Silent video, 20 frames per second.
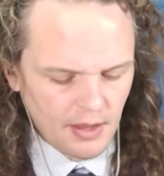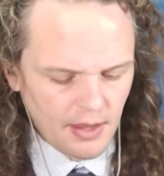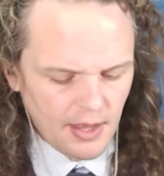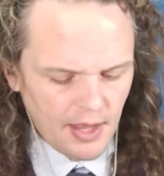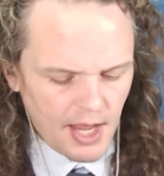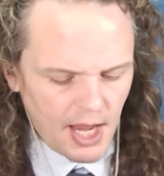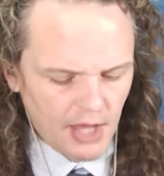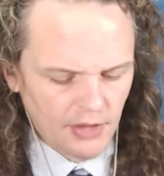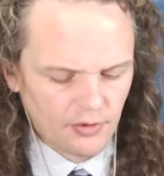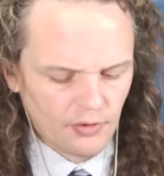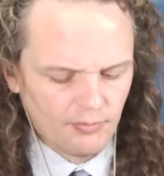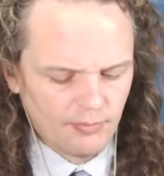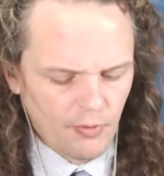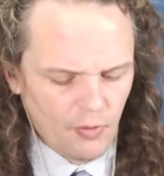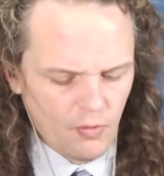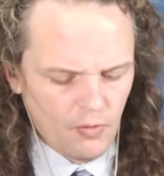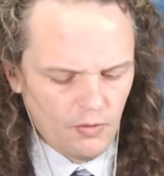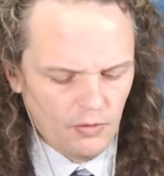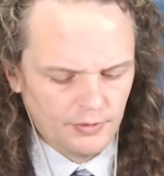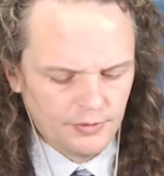and they're
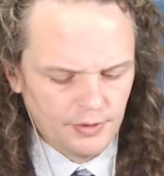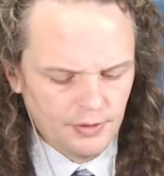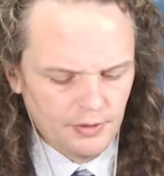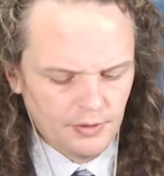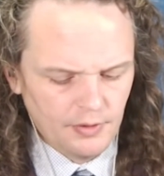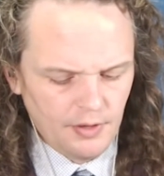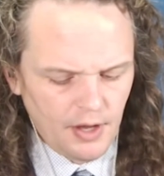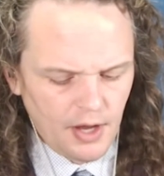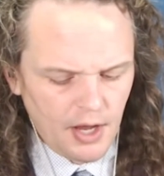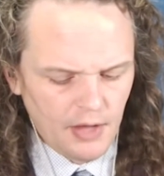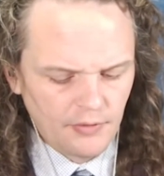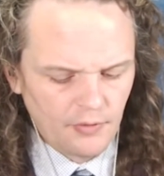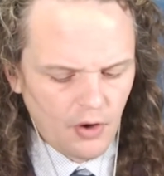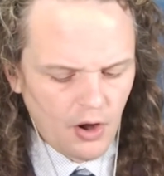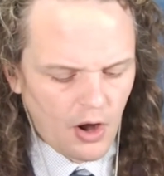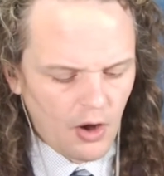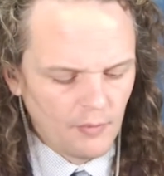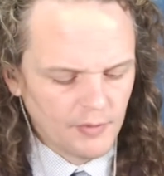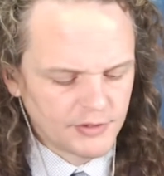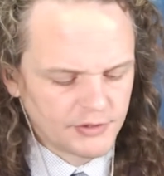bold, and they're
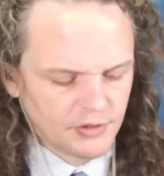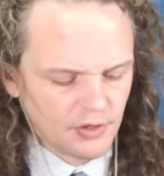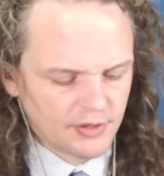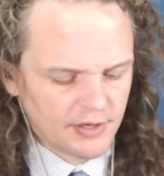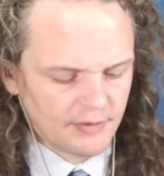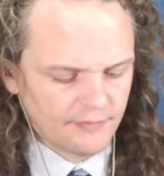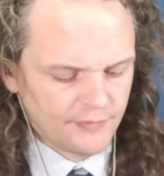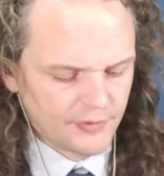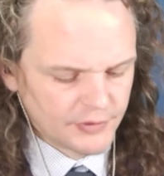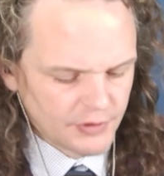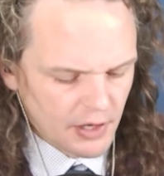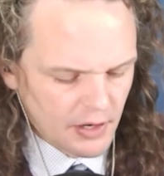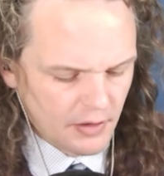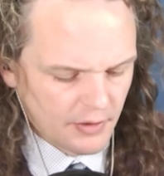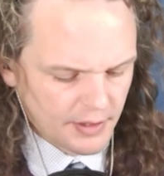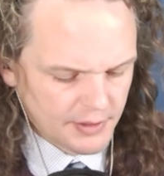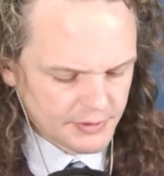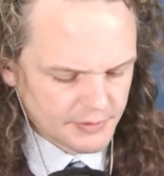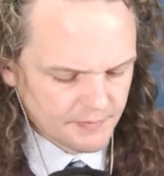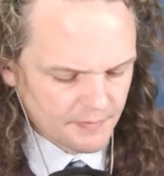always looking for
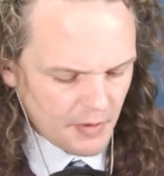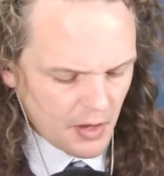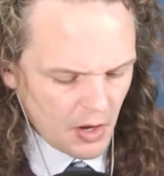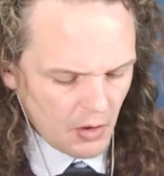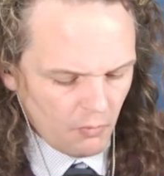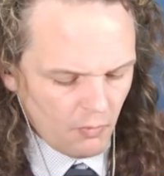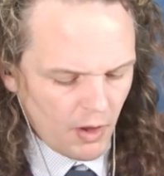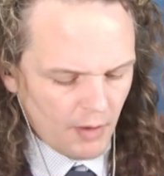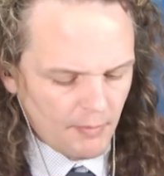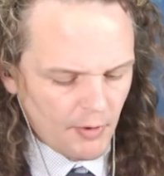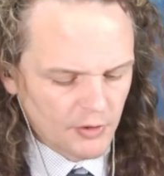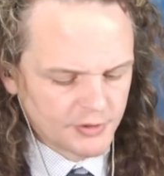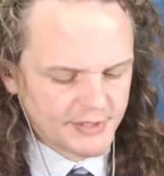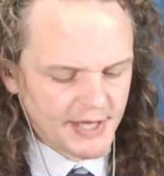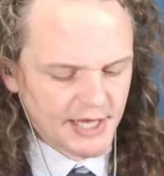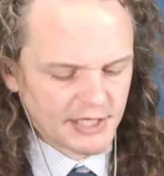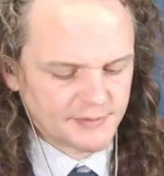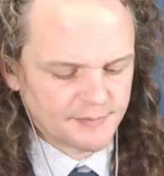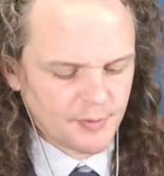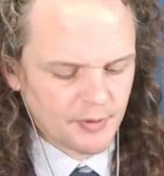targets. While most
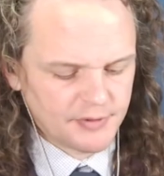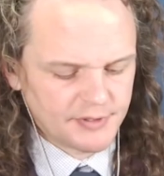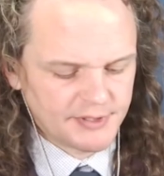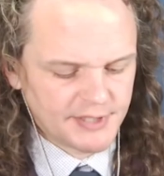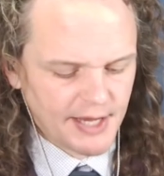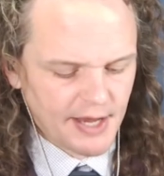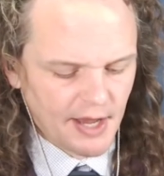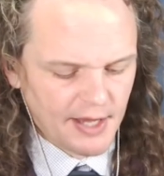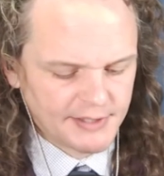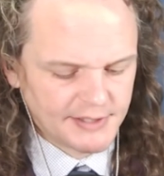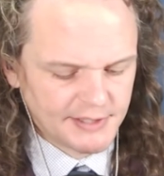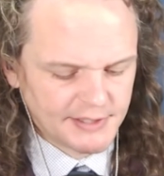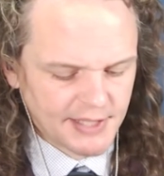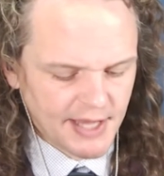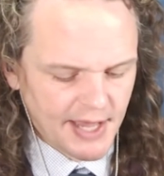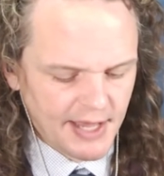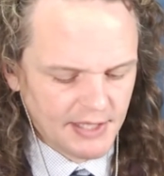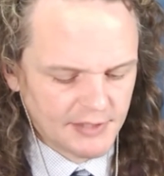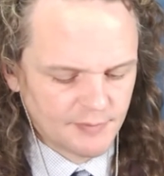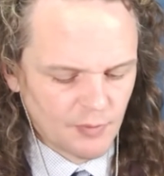experts say
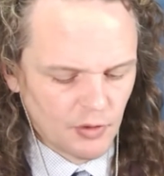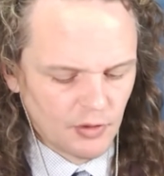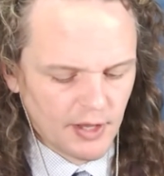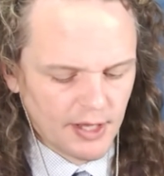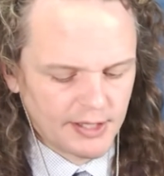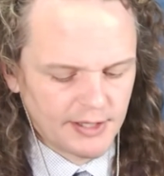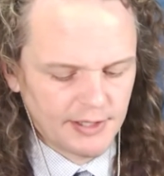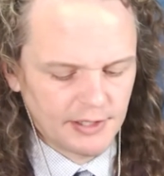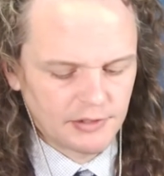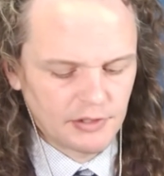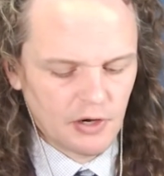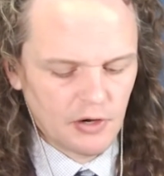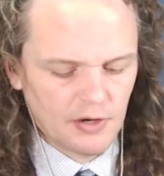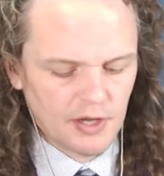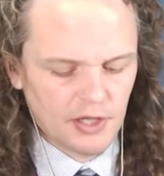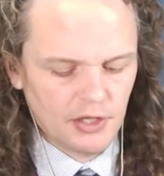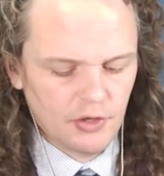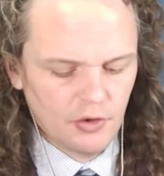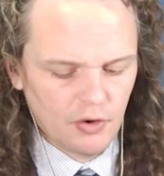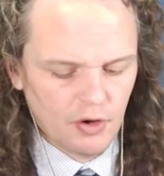ISIS-K is more likely to
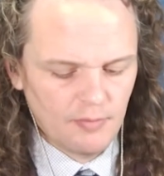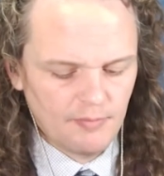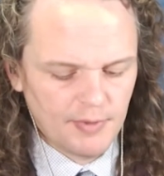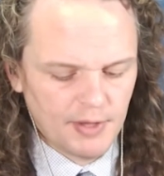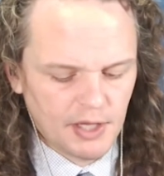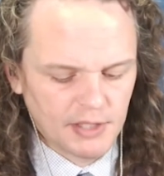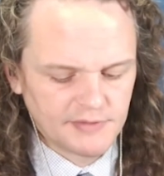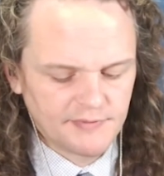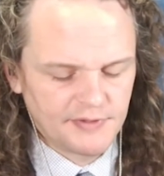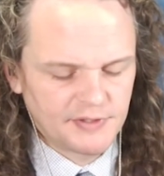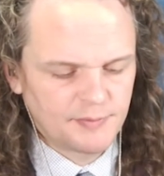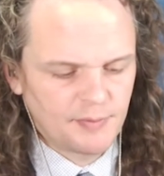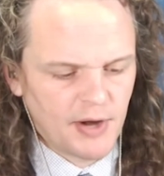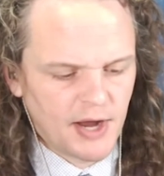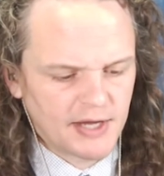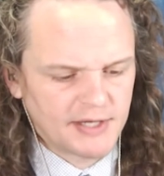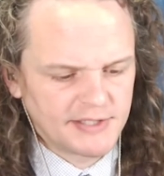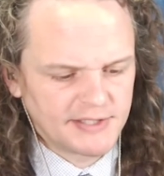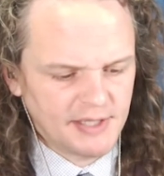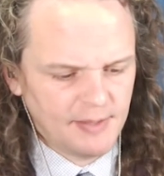target Europe because of its
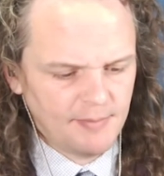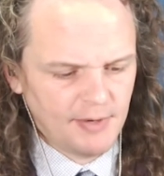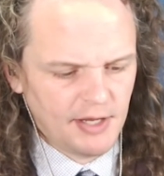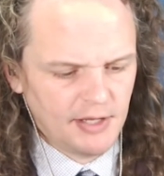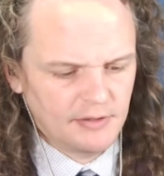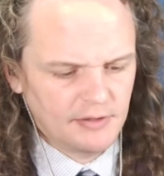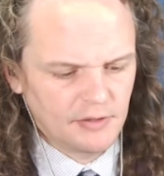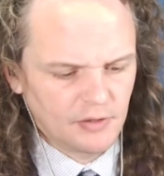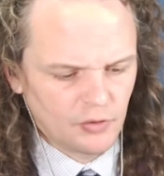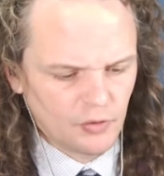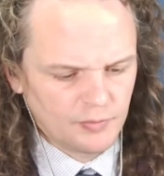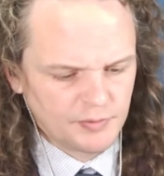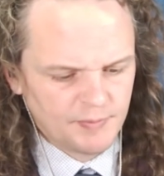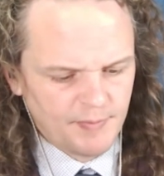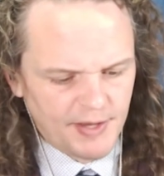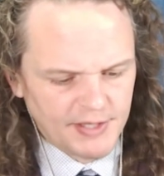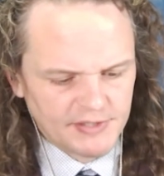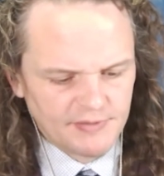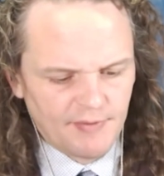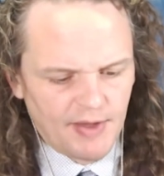proximity to the group's
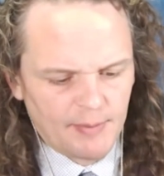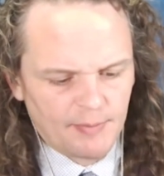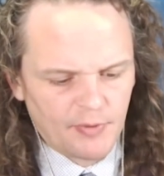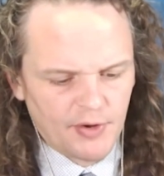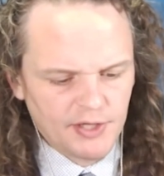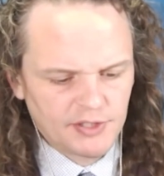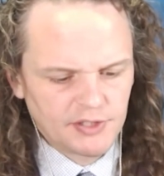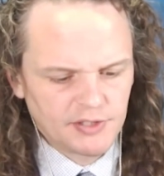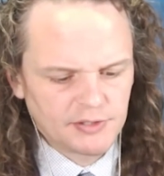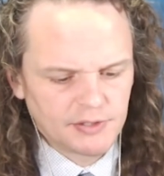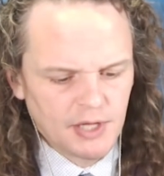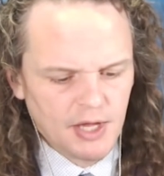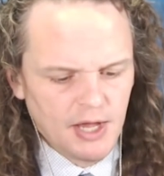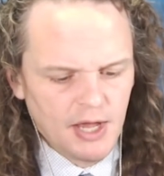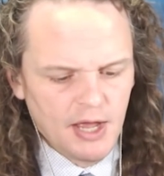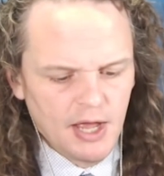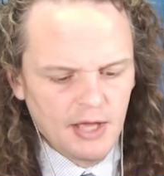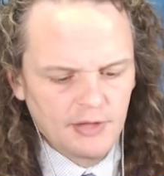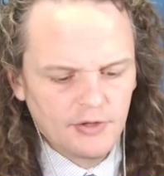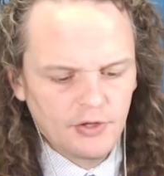base of operations,
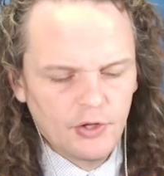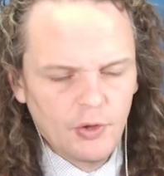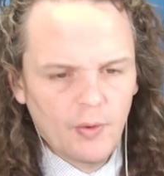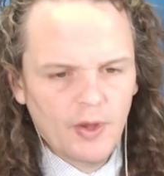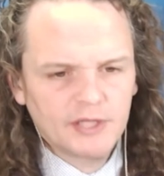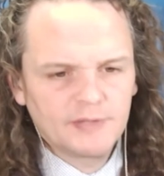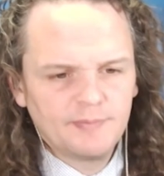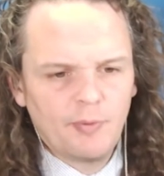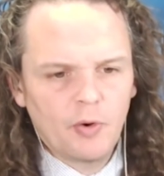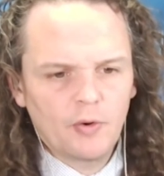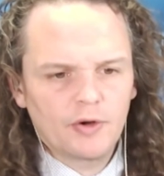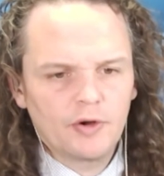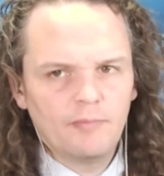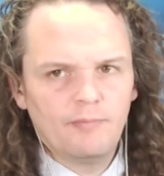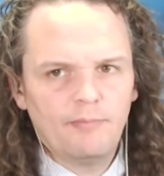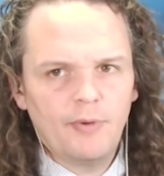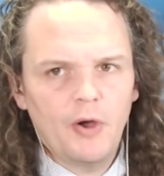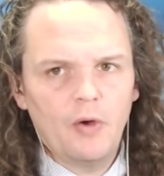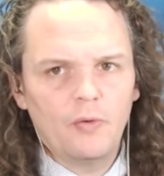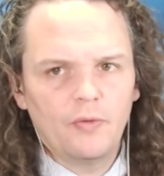the U.S. border,
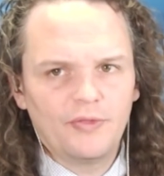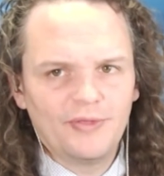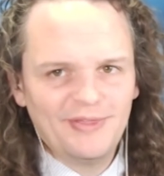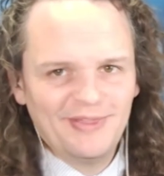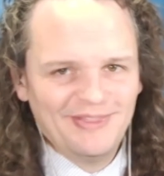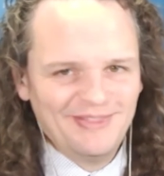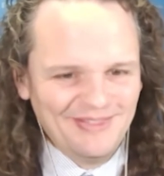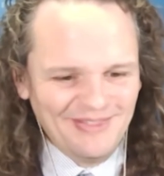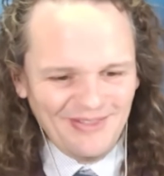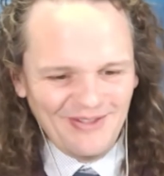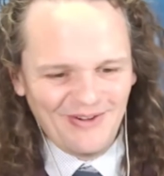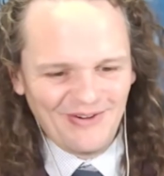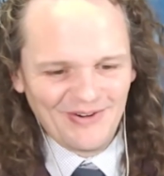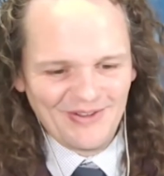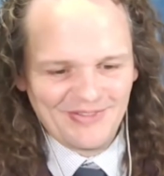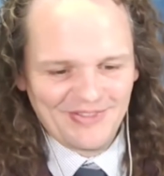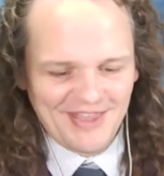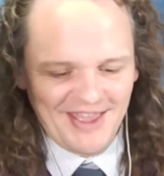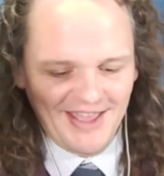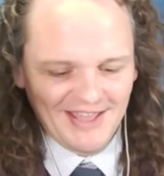both
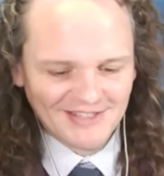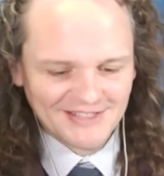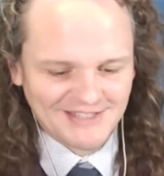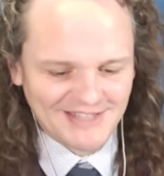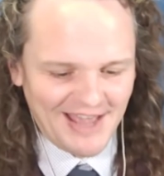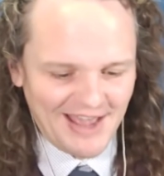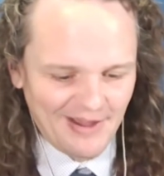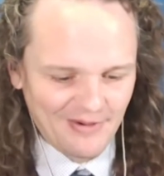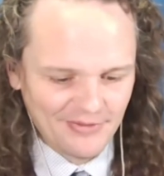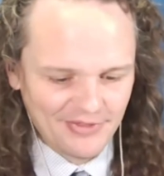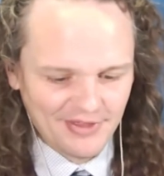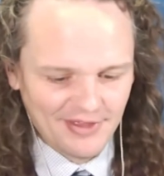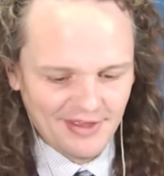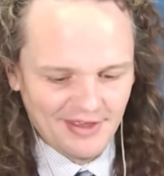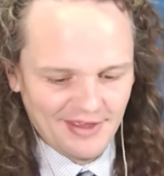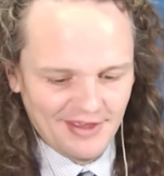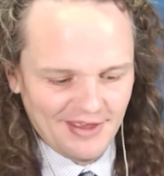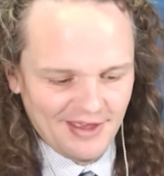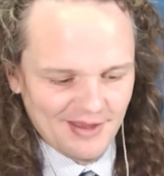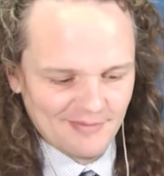north and south,
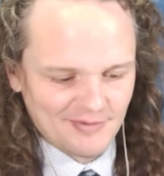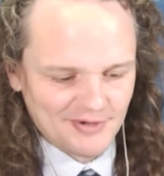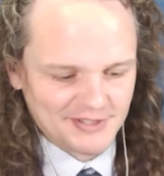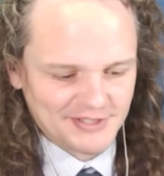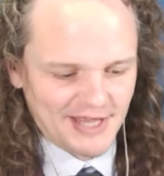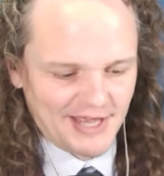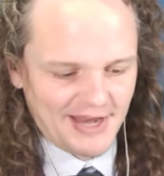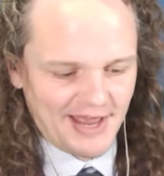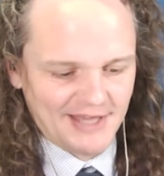present a